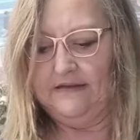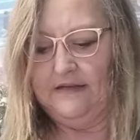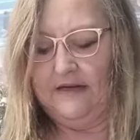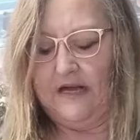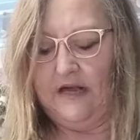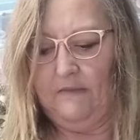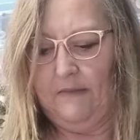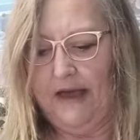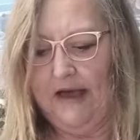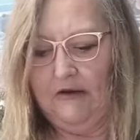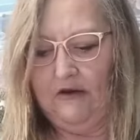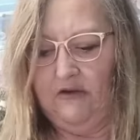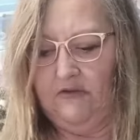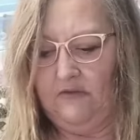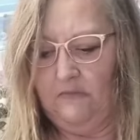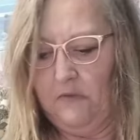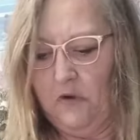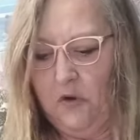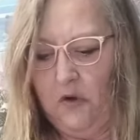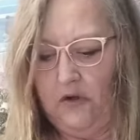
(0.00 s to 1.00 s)
to come out of
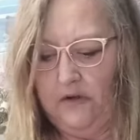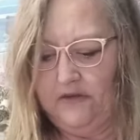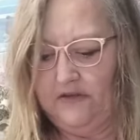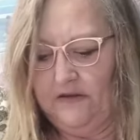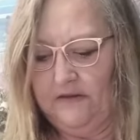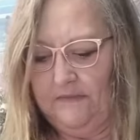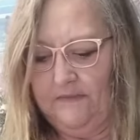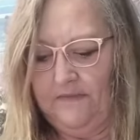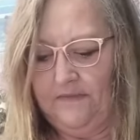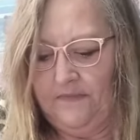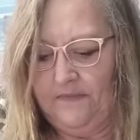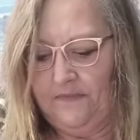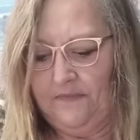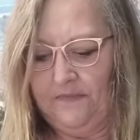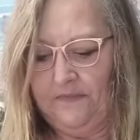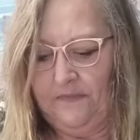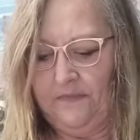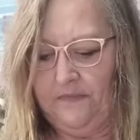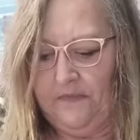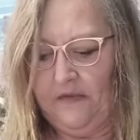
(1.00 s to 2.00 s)
the mold.
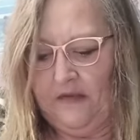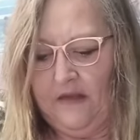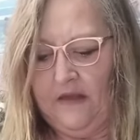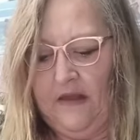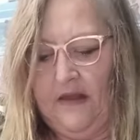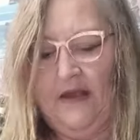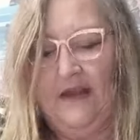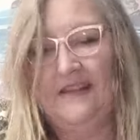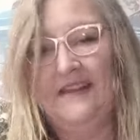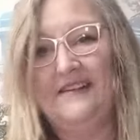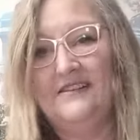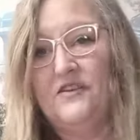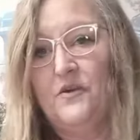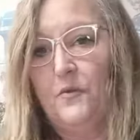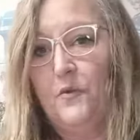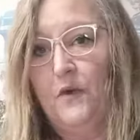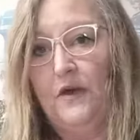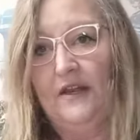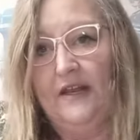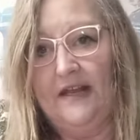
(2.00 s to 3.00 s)
And these are
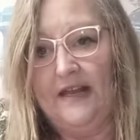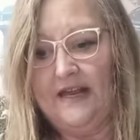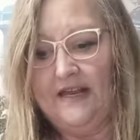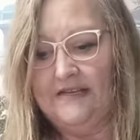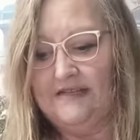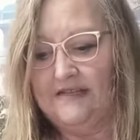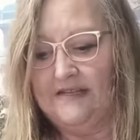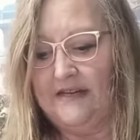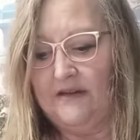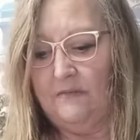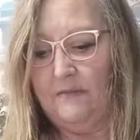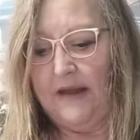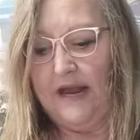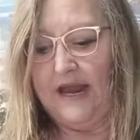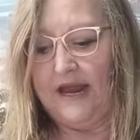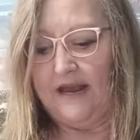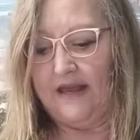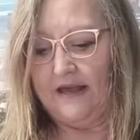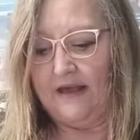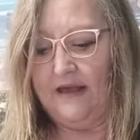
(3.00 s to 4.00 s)
really easy to
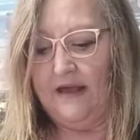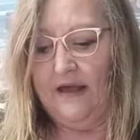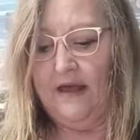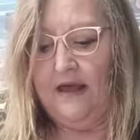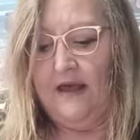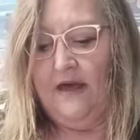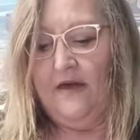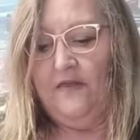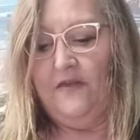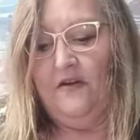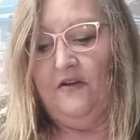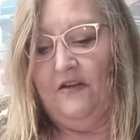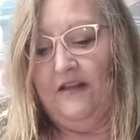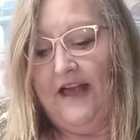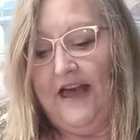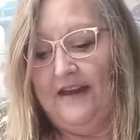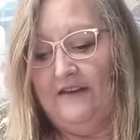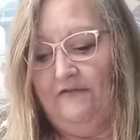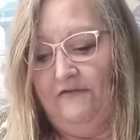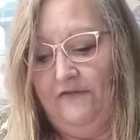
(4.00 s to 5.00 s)
make. They're a
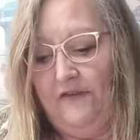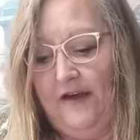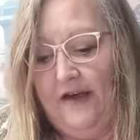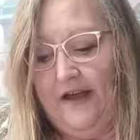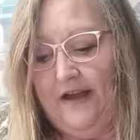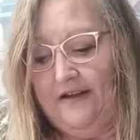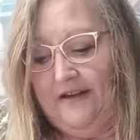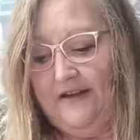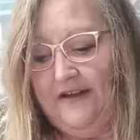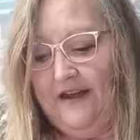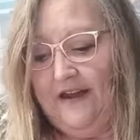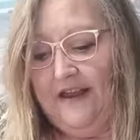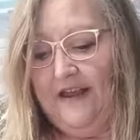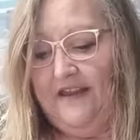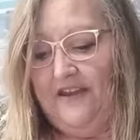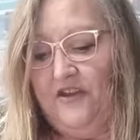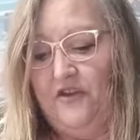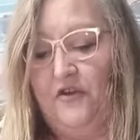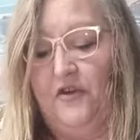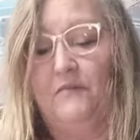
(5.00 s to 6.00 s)
lot of fun.
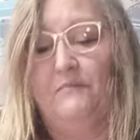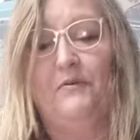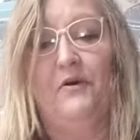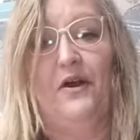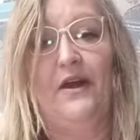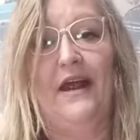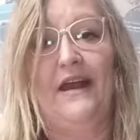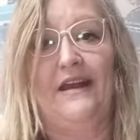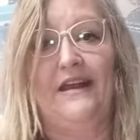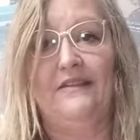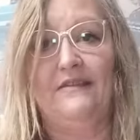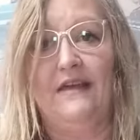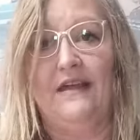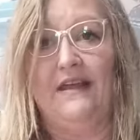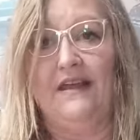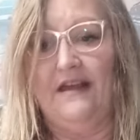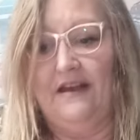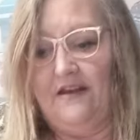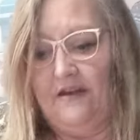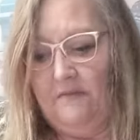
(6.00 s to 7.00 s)
You can put
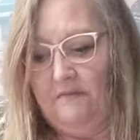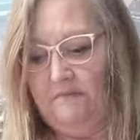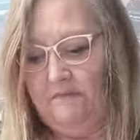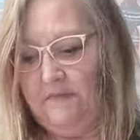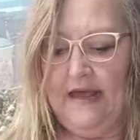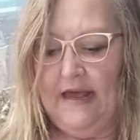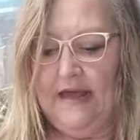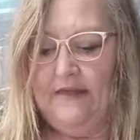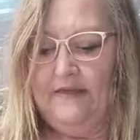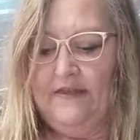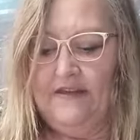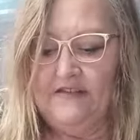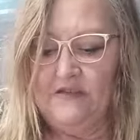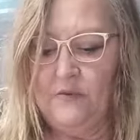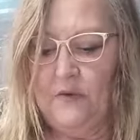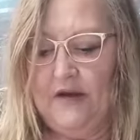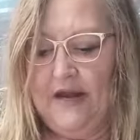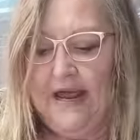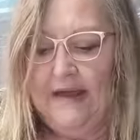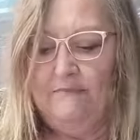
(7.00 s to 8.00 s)
anything in them.
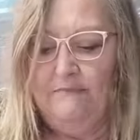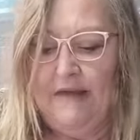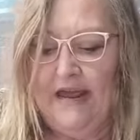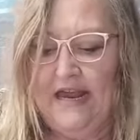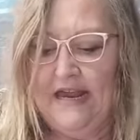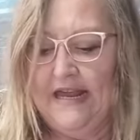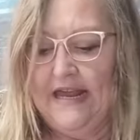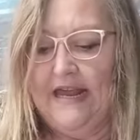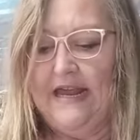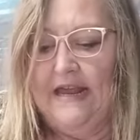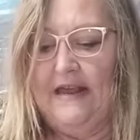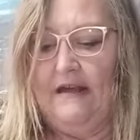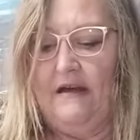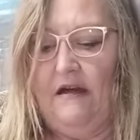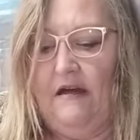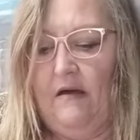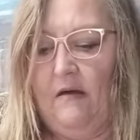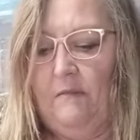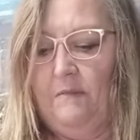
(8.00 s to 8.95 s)
This one I'm making